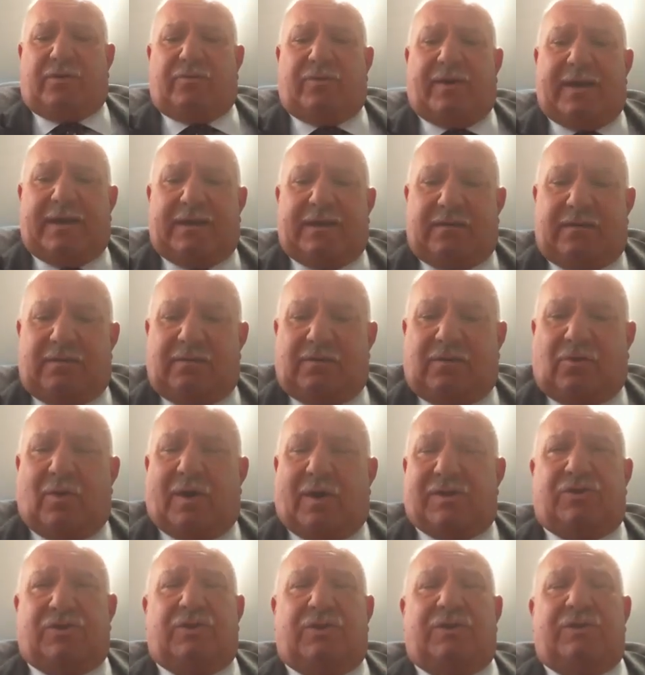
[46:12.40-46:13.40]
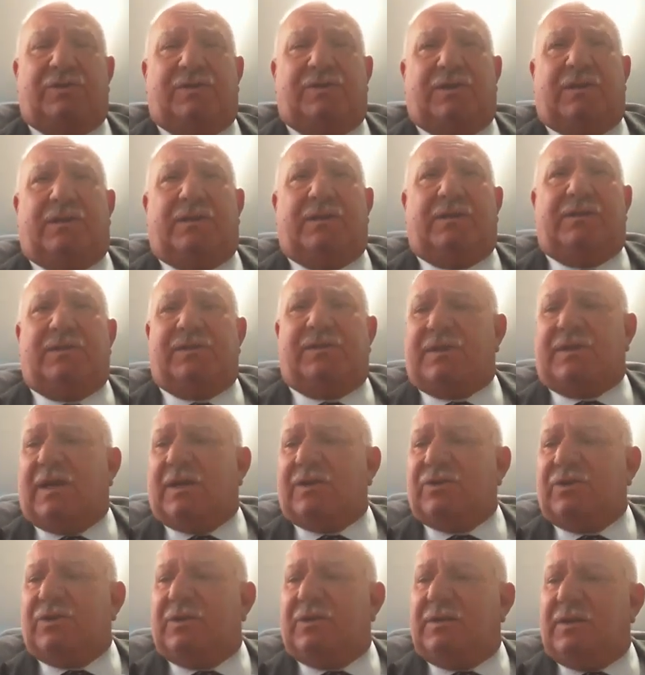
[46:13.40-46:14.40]
great questions and the
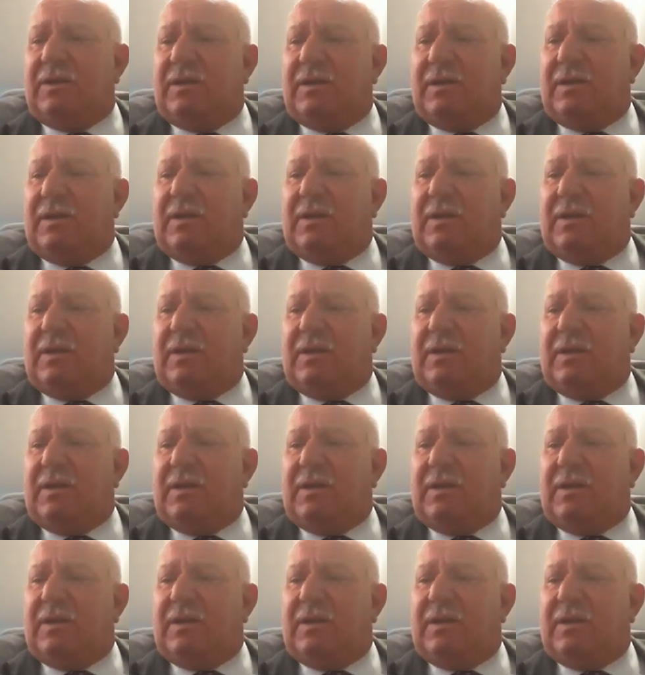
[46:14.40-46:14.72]
discussion.